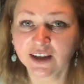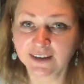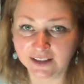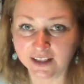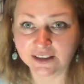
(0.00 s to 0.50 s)

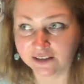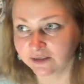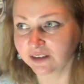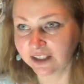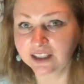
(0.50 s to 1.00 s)
that's
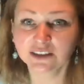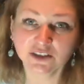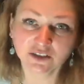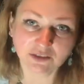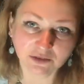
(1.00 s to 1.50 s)
lead
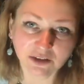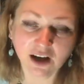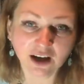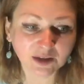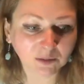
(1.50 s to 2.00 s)
to the
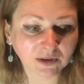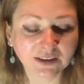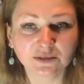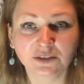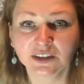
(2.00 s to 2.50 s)
flood. But
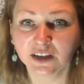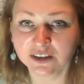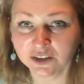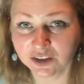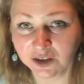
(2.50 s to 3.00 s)
we're not
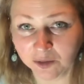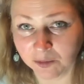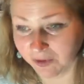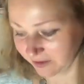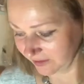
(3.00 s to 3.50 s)
talking
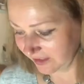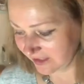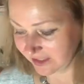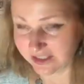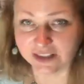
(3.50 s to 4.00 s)
about the
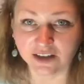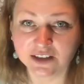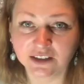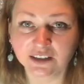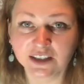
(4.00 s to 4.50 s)

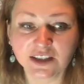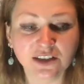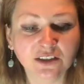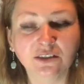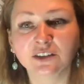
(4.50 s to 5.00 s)
disaster
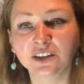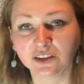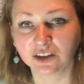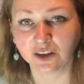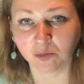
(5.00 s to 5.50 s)
condition, we're
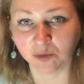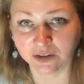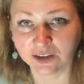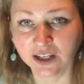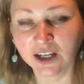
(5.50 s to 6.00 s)
talking
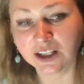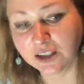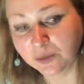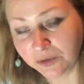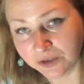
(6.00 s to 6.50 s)
about
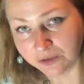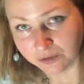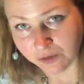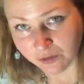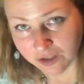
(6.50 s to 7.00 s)
the
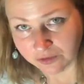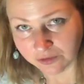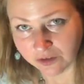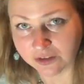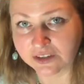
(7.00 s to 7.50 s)
beautiful
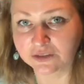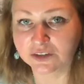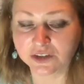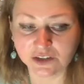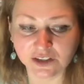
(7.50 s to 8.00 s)
waterfalls,
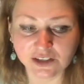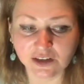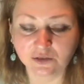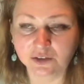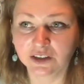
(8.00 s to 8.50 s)
which is
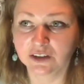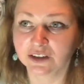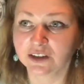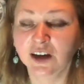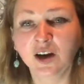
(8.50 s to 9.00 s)
we're
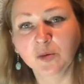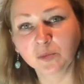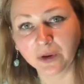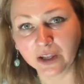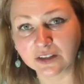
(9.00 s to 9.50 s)
gonna
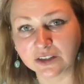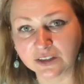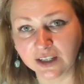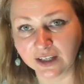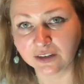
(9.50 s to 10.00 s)
paint
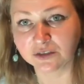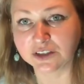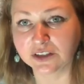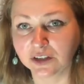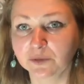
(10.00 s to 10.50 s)
today
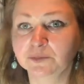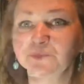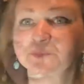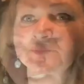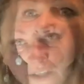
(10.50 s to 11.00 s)
with you.
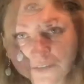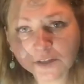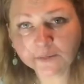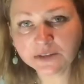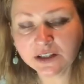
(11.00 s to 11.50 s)
To save
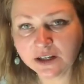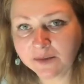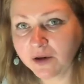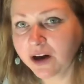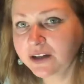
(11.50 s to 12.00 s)
some
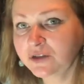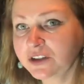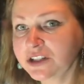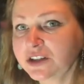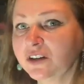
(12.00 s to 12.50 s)
time, I
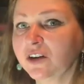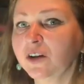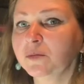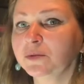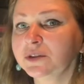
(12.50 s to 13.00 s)
already
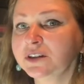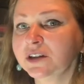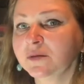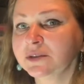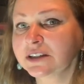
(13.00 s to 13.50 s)
put
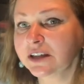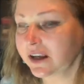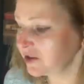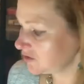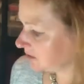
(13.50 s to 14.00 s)
some
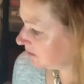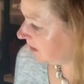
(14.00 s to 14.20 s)
sketch on my